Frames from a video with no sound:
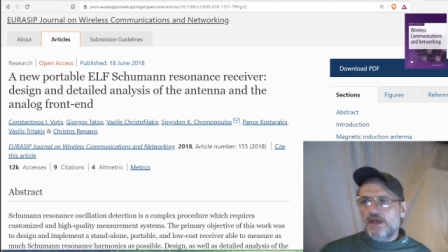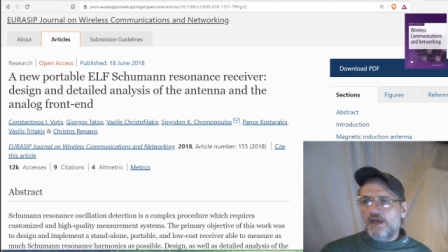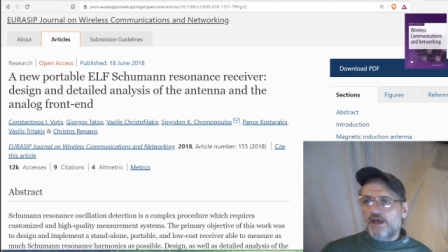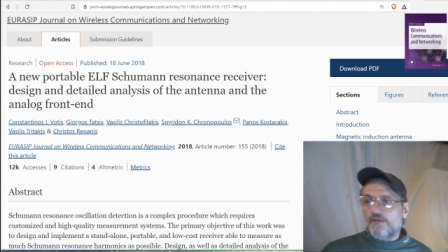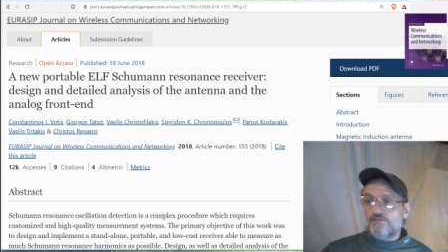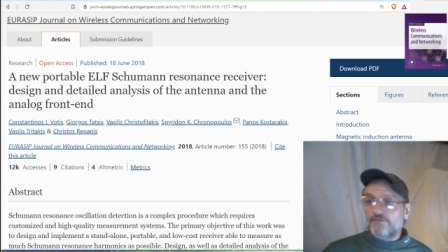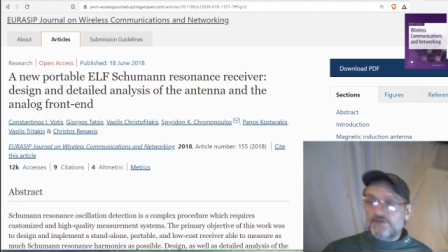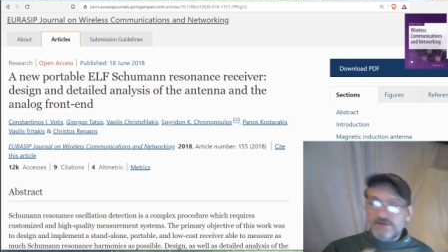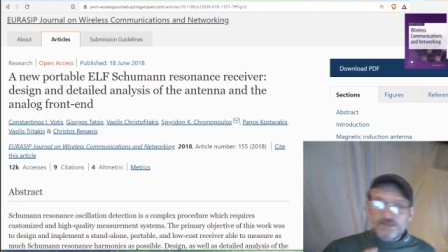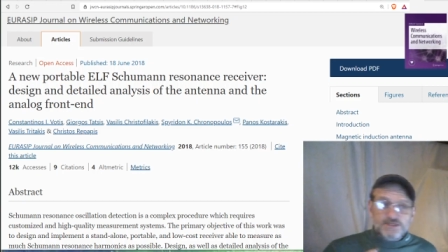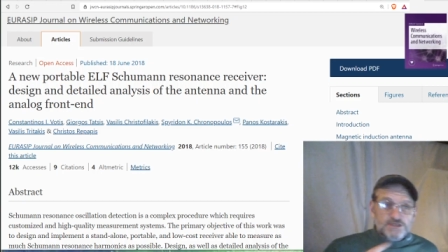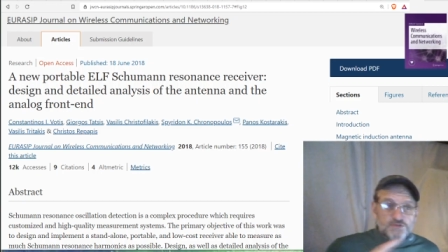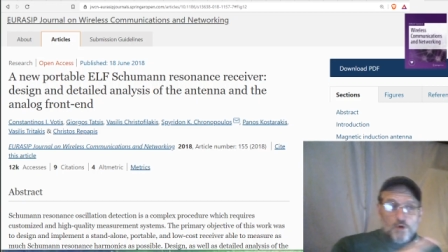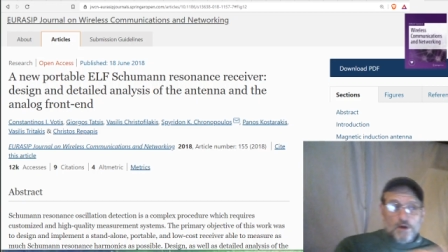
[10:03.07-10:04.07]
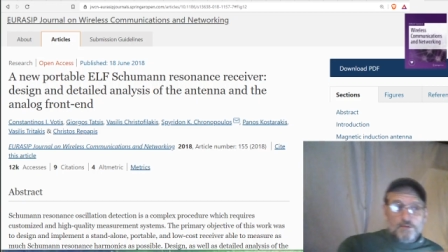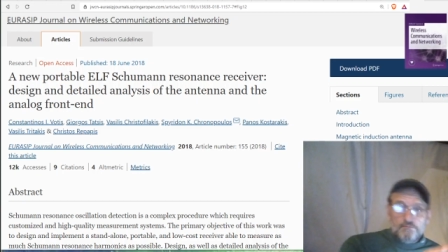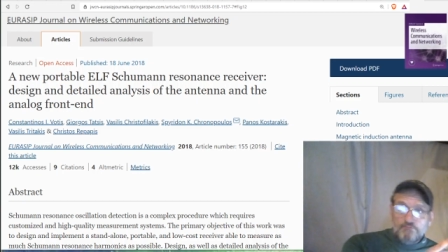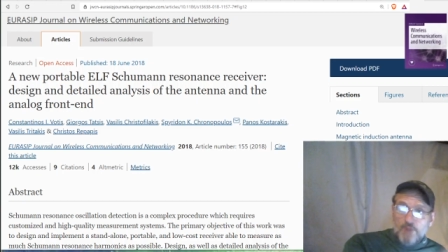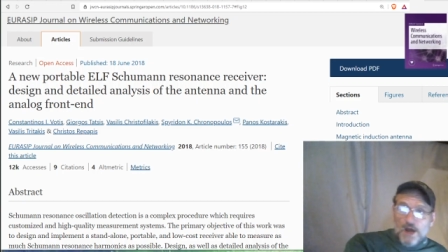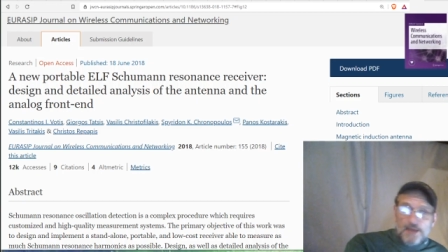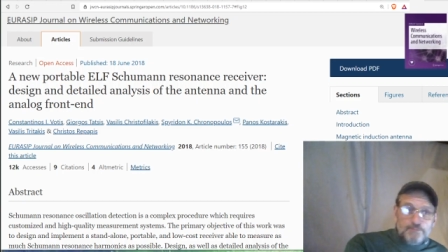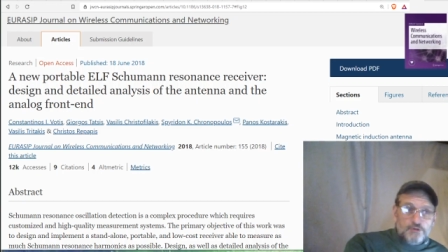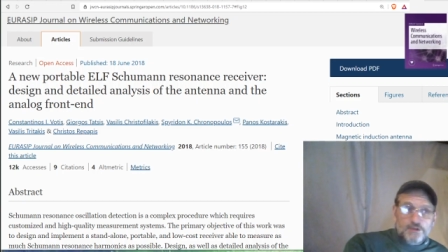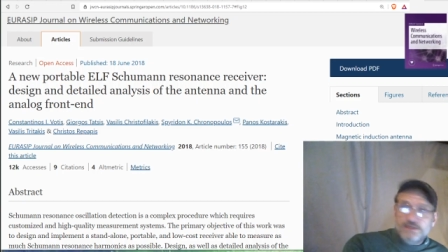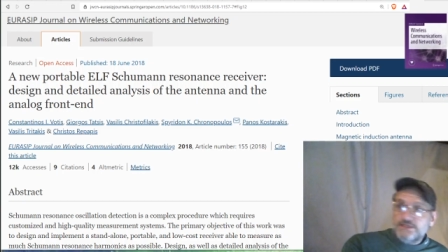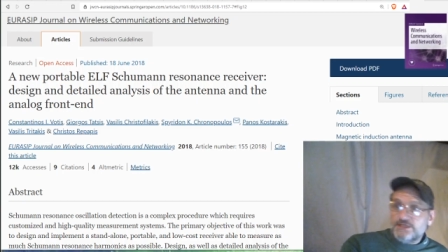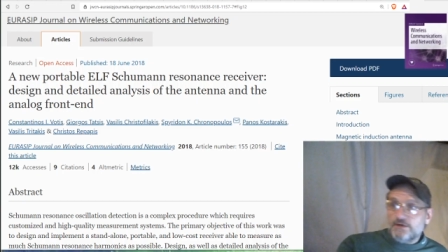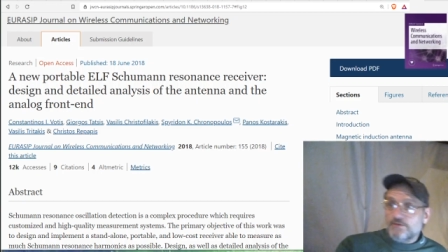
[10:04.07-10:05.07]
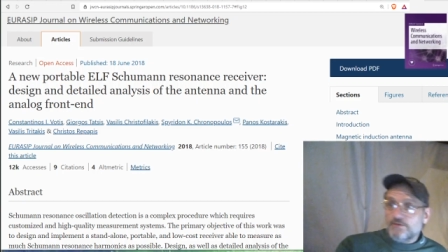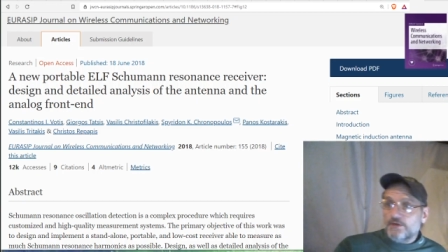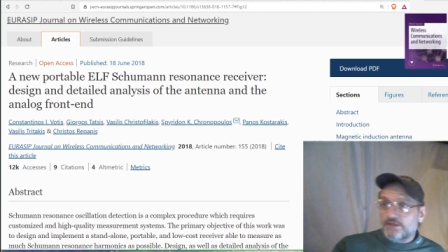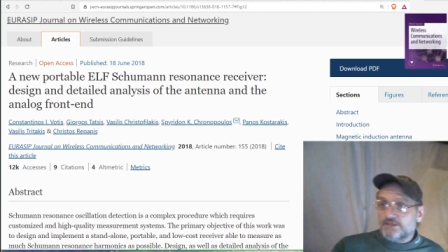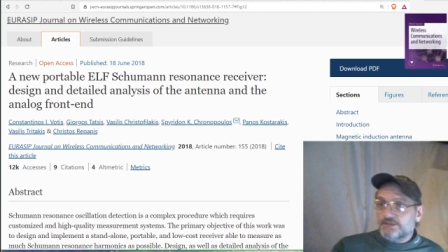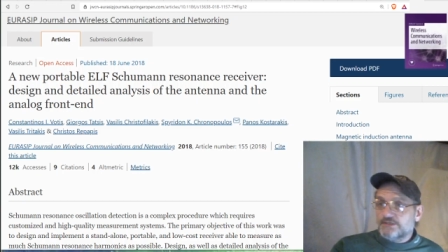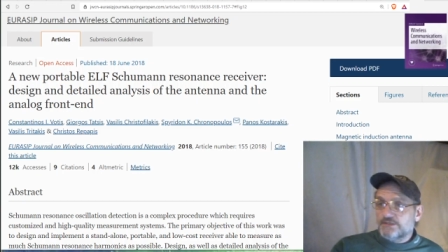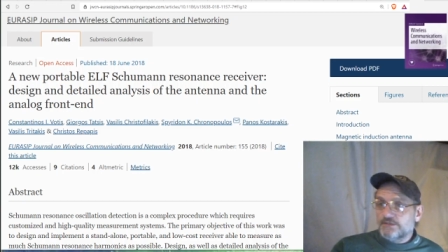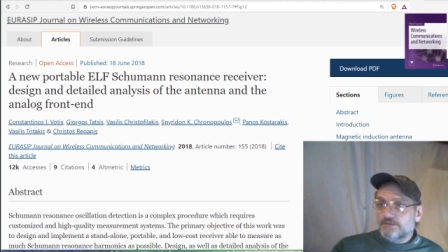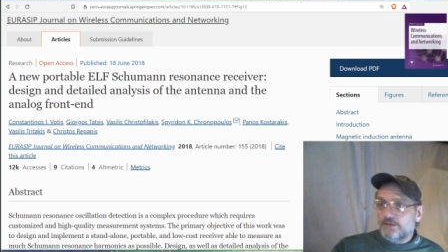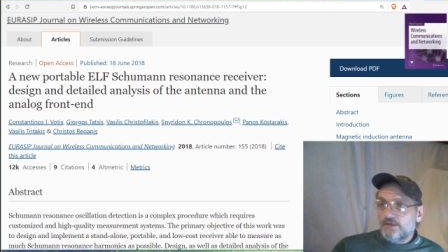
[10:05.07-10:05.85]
And this is what my place here is.